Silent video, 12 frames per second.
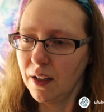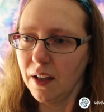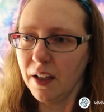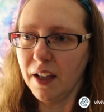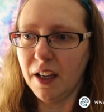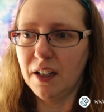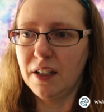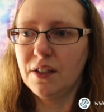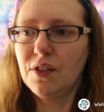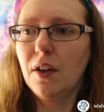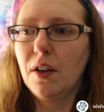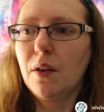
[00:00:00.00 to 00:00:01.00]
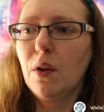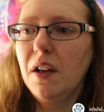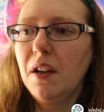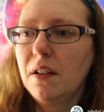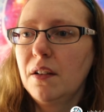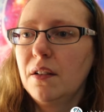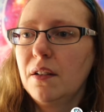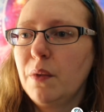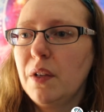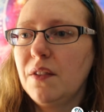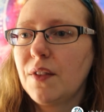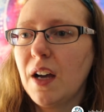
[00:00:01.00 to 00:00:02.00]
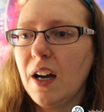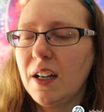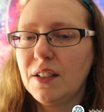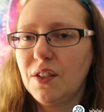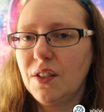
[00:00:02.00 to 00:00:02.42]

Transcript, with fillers: And so we've got